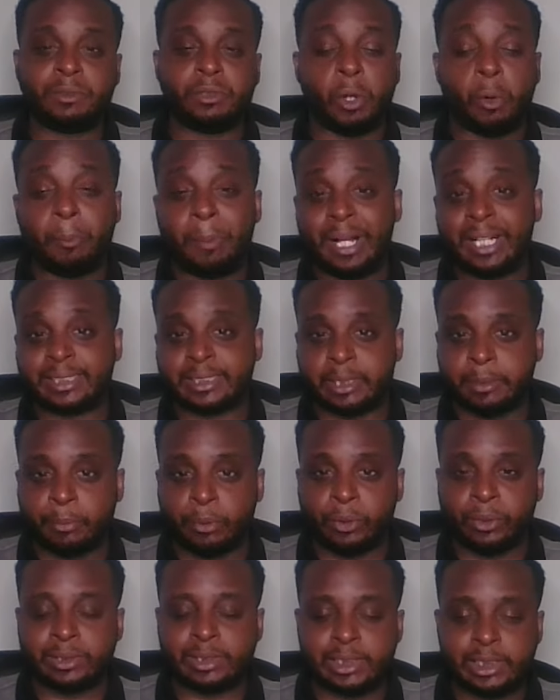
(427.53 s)

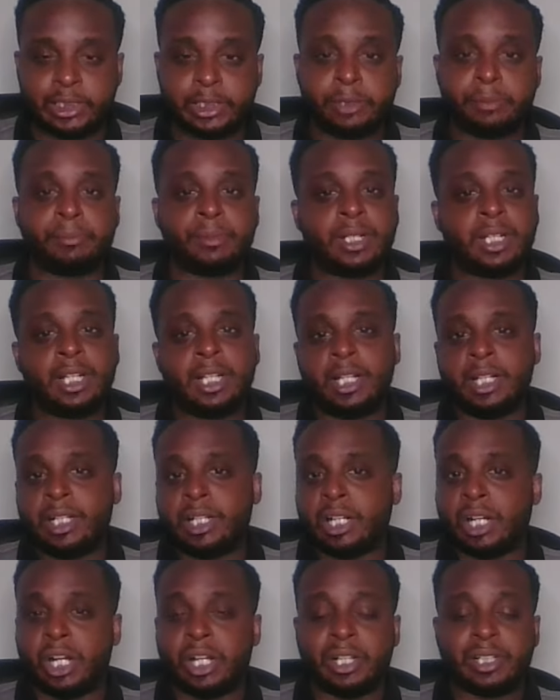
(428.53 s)
basketball team,
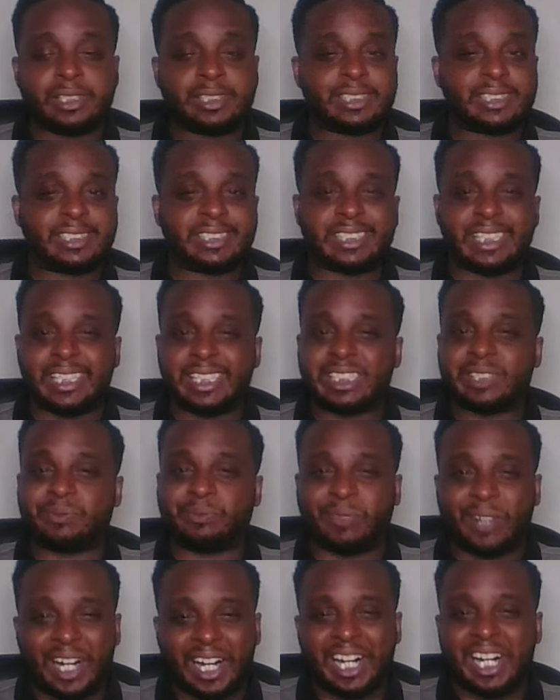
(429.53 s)
6'5",
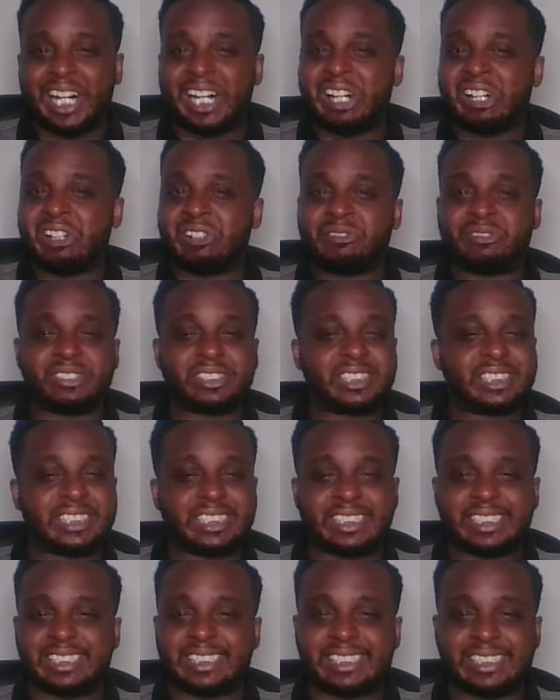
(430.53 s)

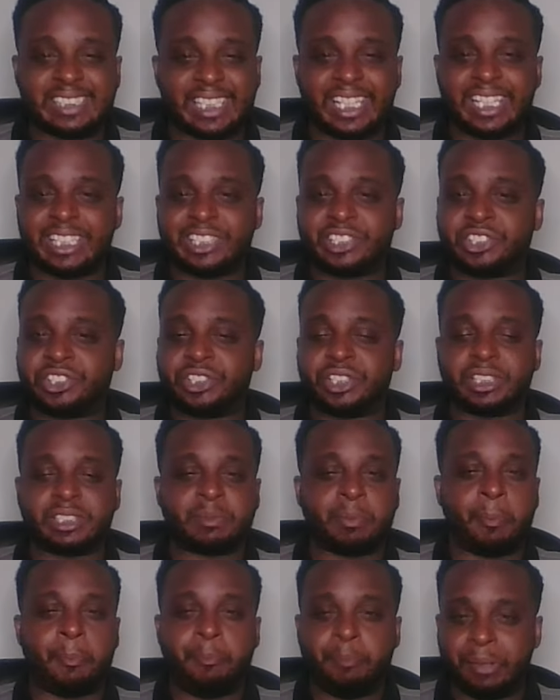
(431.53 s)
6'6", just
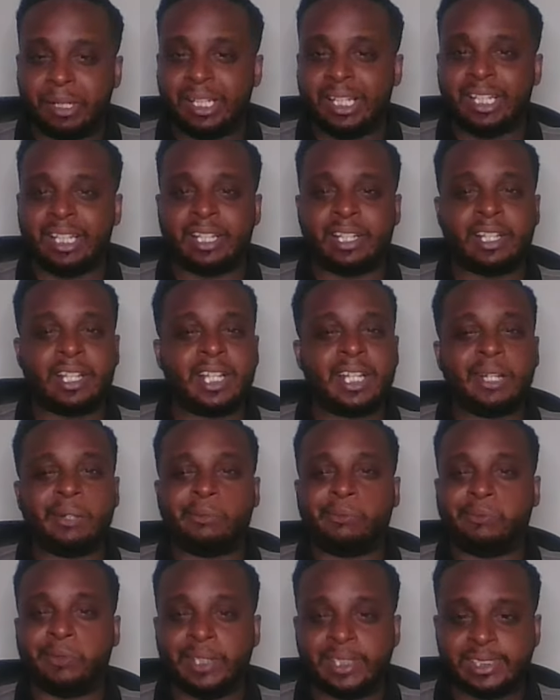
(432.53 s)
big,
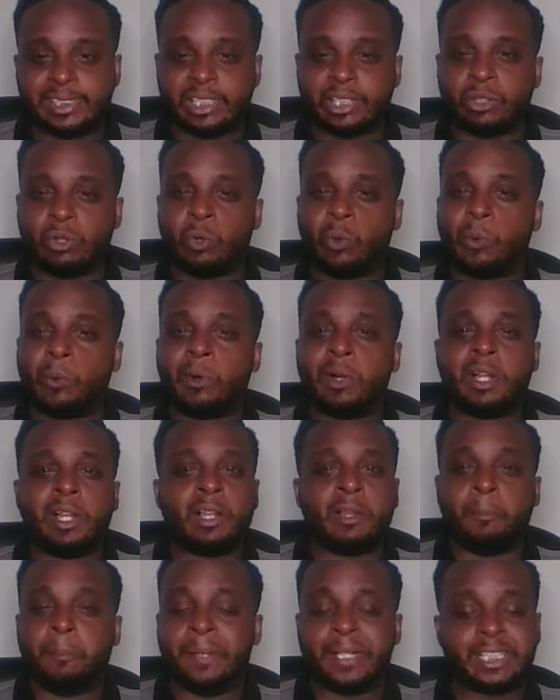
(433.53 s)
physical,
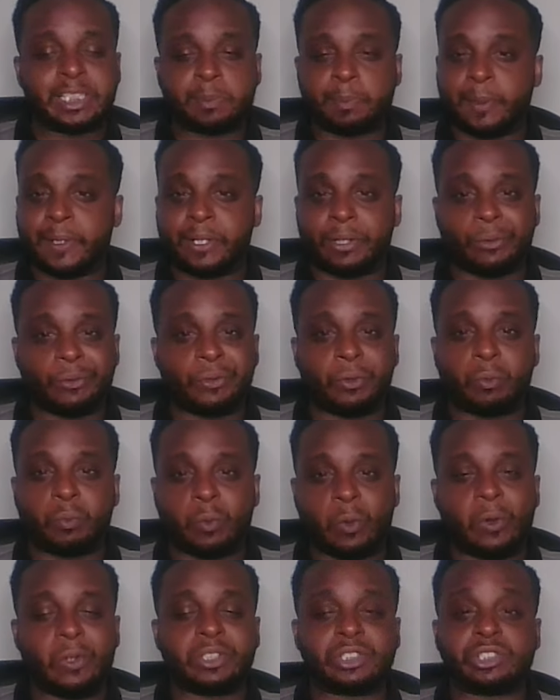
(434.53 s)
biggest player on the
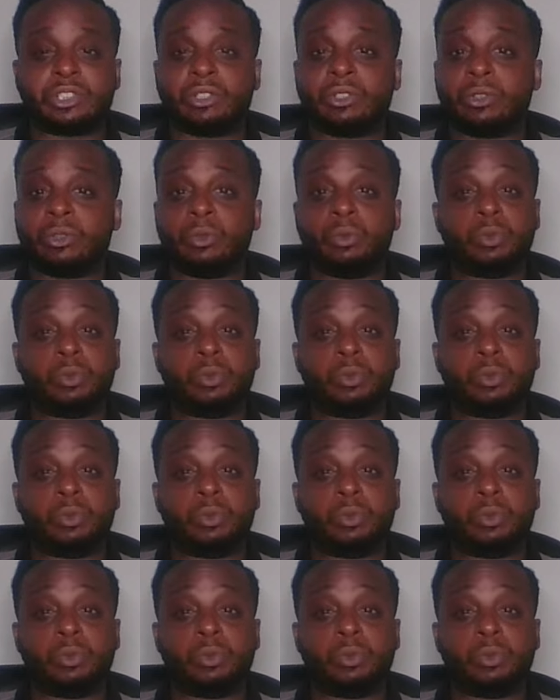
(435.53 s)
roster.